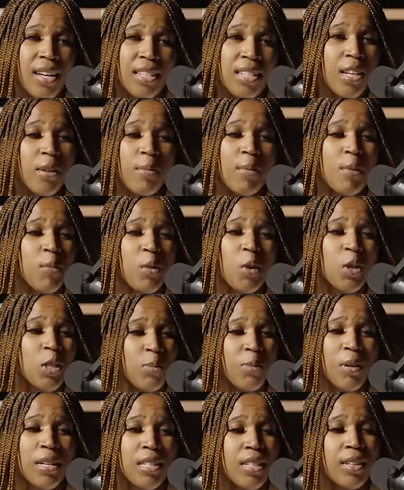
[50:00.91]
it's gonna be more
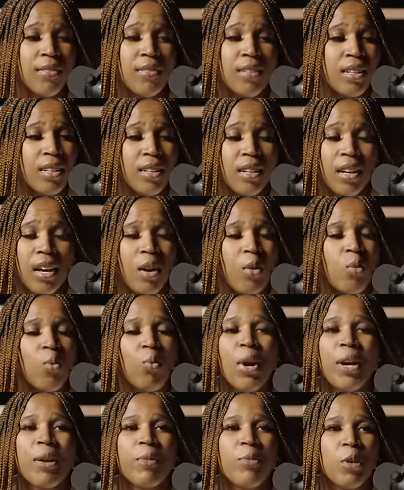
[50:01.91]
expensive than
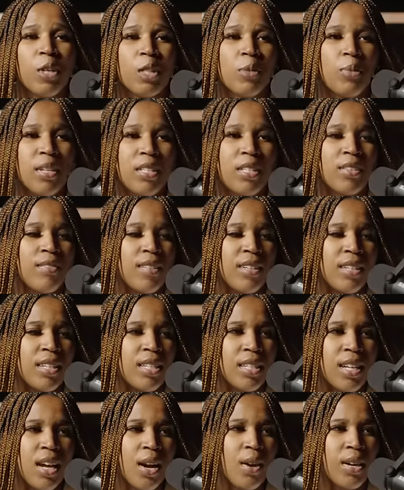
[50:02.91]
way more expensive than it
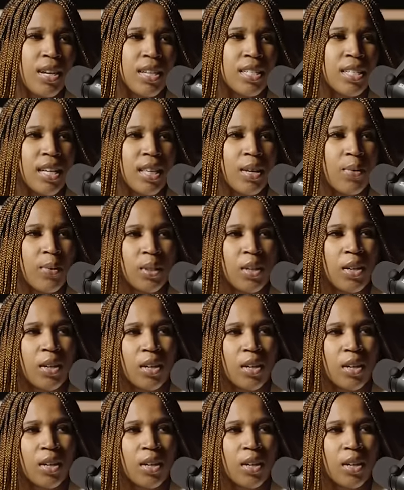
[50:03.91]
is now. And I say that with all